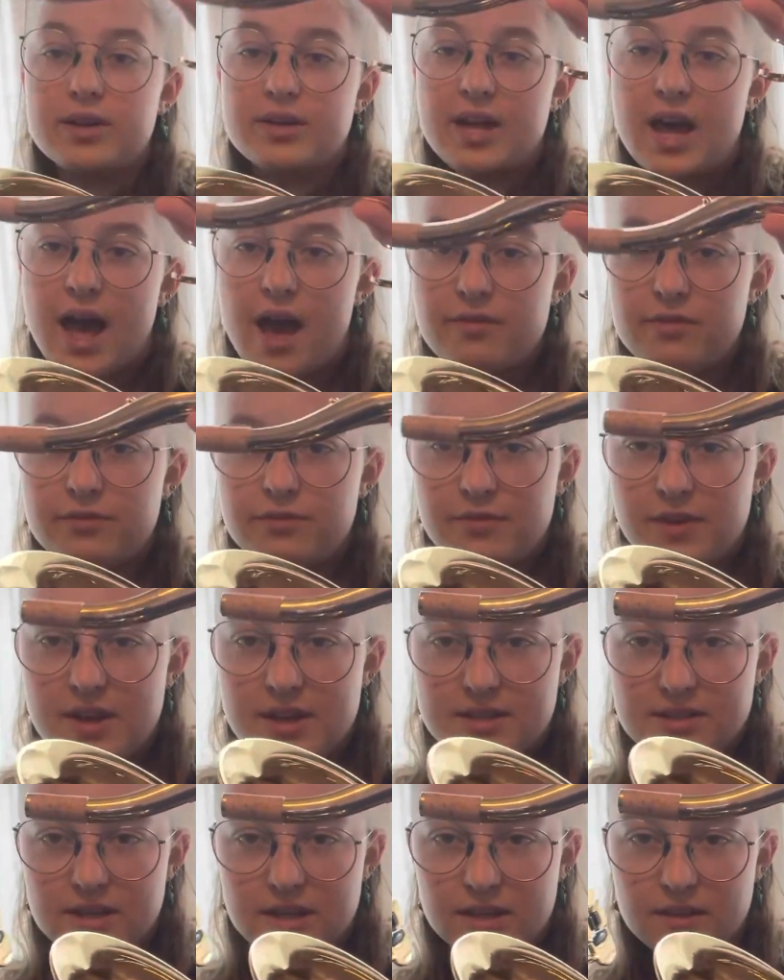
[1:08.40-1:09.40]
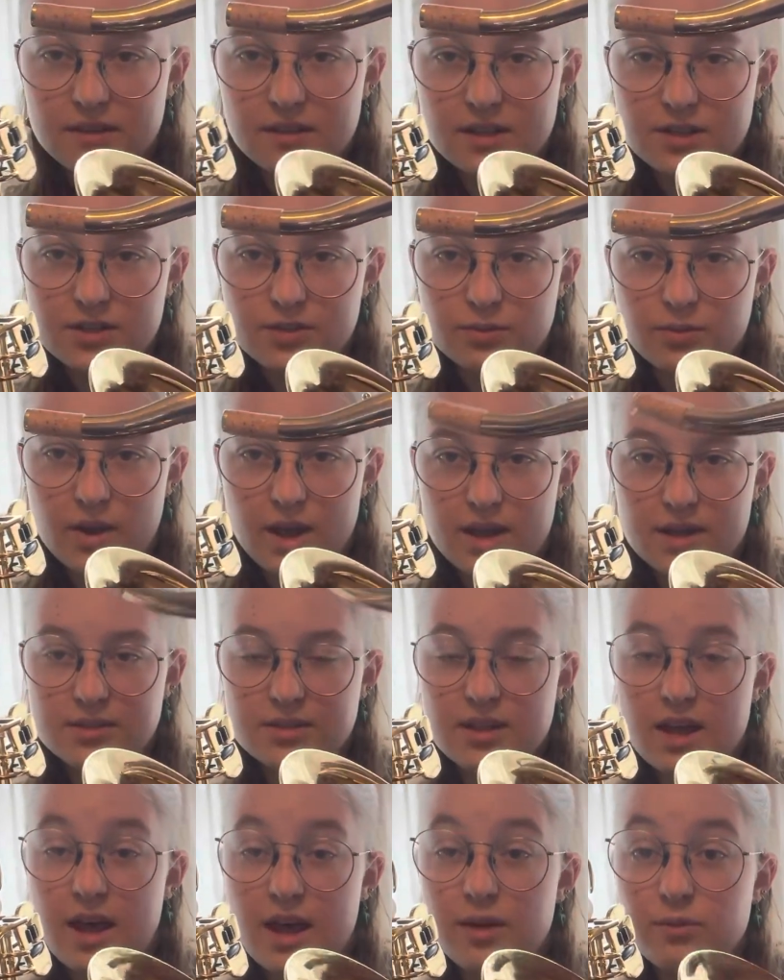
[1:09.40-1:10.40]
to have it facing this way so
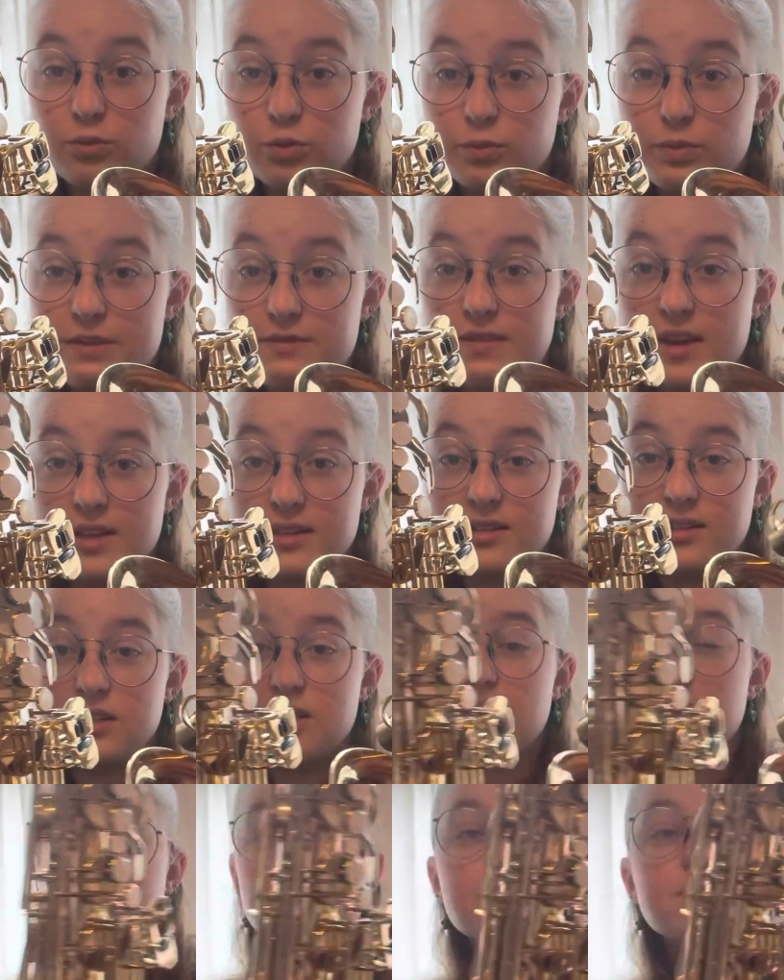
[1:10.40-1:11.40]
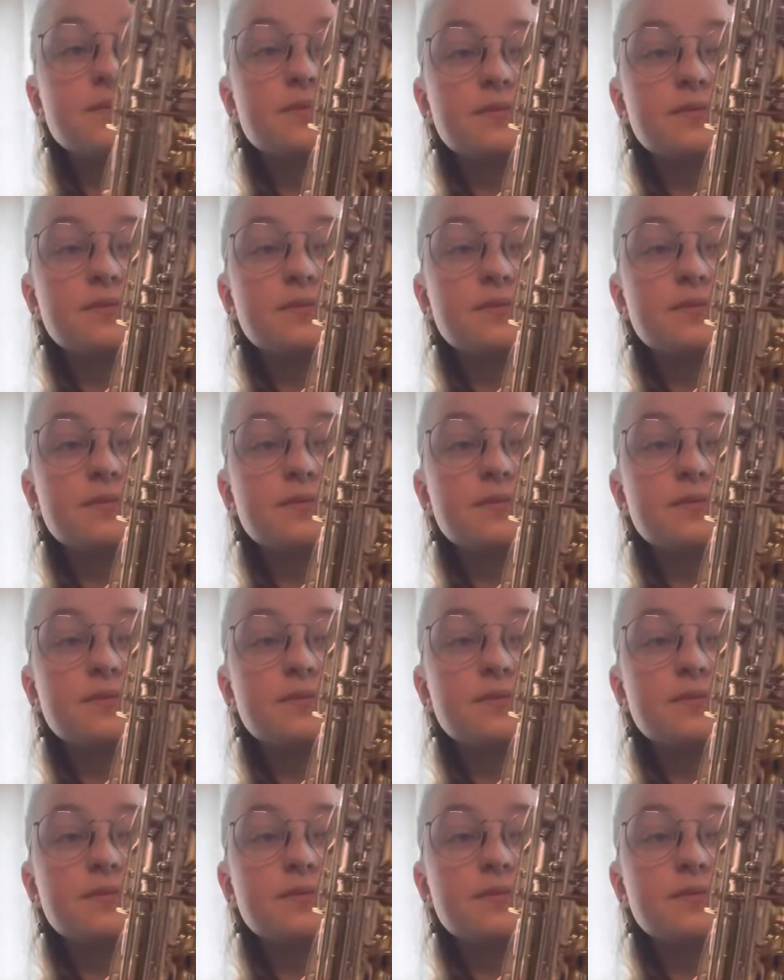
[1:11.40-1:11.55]
that it will be facing you.